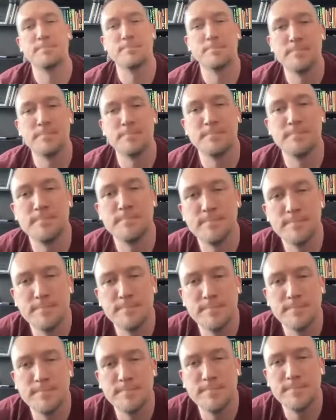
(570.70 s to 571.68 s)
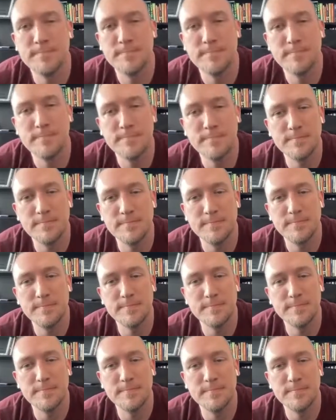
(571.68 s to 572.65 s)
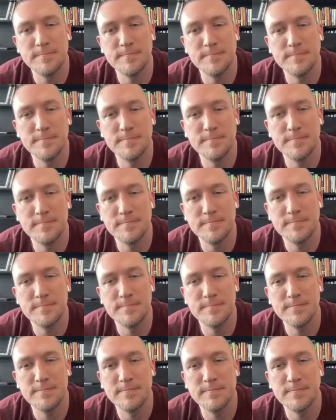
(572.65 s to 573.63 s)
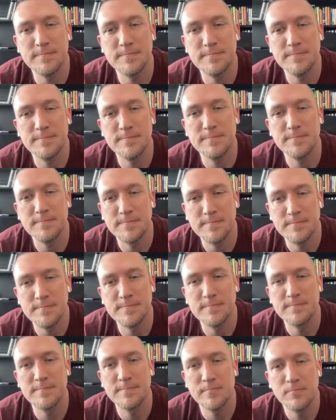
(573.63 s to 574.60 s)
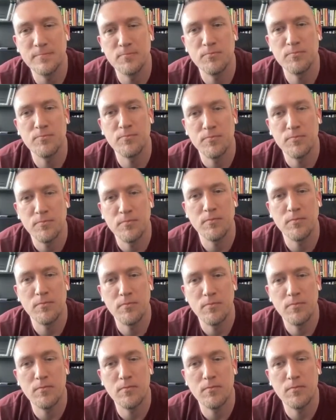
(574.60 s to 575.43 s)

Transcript: (silent)